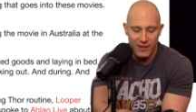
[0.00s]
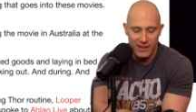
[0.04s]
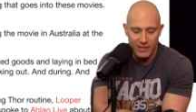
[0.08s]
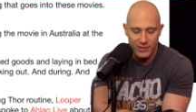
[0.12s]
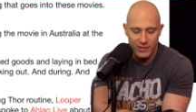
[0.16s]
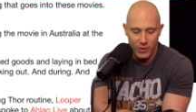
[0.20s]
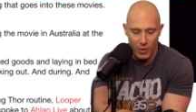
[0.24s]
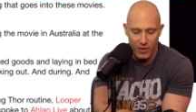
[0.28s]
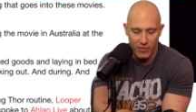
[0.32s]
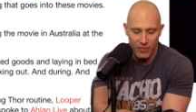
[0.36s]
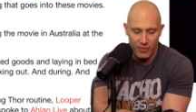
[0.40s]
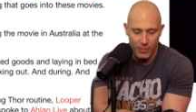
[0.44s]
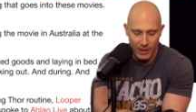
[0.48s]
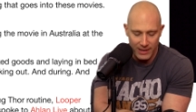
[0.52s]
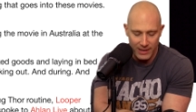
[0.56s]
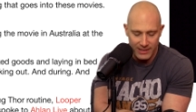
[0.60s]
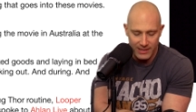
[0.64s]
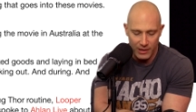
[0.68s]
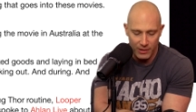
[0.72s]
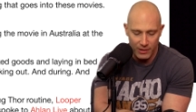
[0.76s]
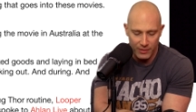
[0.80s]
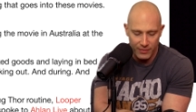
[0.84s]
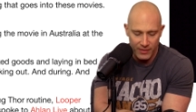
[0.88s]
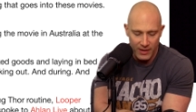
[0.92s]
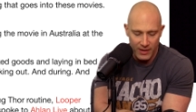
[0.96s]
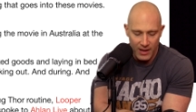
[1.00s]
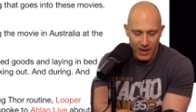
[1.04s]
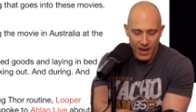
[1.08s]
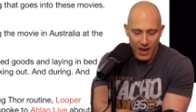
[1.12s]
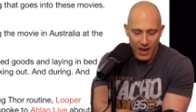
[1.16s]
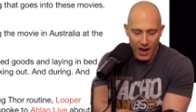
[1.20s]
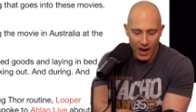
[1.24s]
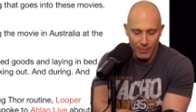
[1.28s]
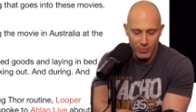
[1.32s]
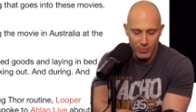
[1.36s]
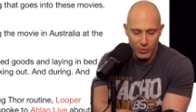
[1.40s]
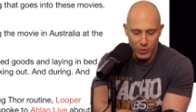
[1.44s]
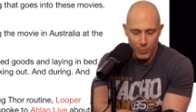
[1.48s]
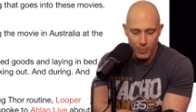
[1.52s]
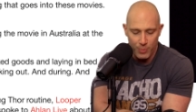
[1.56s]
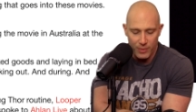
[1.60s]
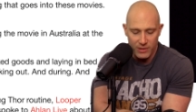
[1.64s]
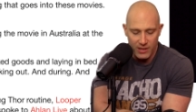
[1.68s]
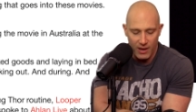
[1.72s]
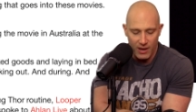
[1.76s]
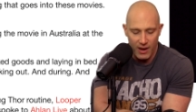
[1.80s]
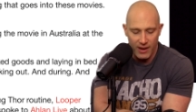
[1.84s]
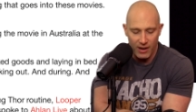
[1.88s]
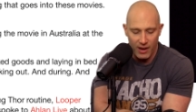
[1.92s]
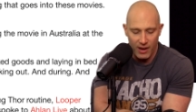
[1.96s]
feeling sorry for myself. I'm super
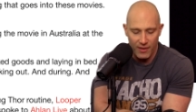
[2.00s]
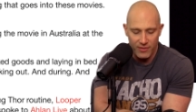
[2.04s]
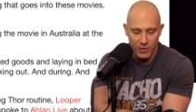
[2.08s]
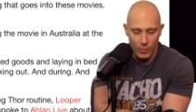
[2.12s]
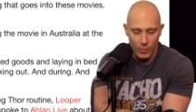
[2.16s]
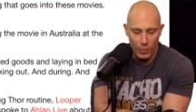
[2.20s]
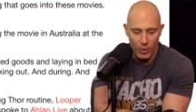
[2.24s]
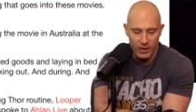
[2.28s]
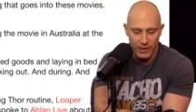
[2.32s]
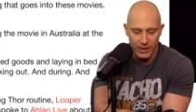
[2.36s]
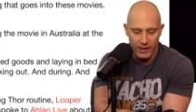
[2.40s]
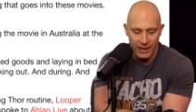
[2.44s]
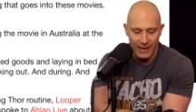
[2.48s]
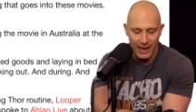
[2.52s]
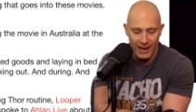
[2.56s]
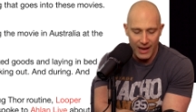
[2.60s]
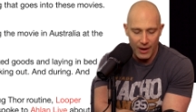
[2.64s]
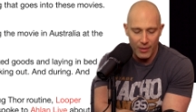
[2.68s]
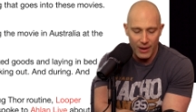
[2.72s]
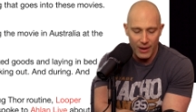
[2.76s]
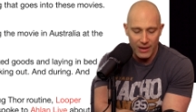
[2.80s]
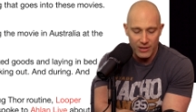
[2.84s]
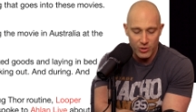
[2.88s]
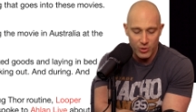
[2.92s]
tired after working out